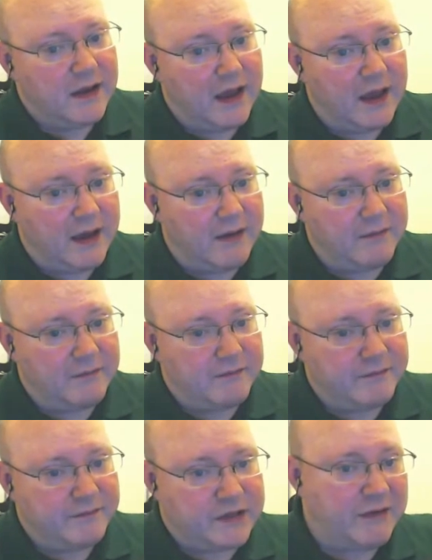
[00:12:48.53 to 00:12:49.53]

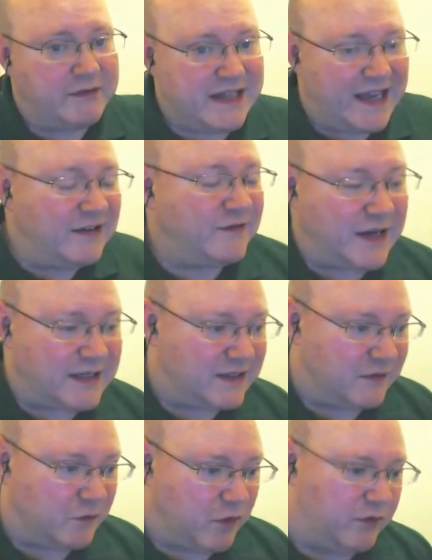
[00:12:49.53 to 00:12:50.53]
So that was the
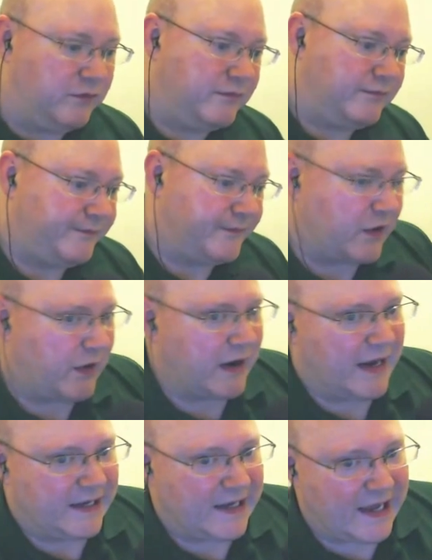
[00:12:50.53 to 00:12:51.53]
interesting one. I quite
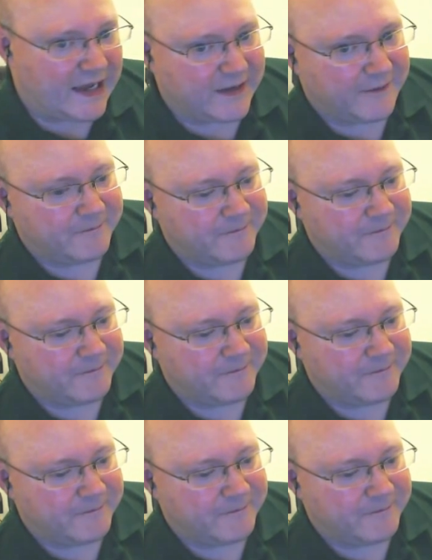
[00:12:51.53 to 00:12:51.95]
like that.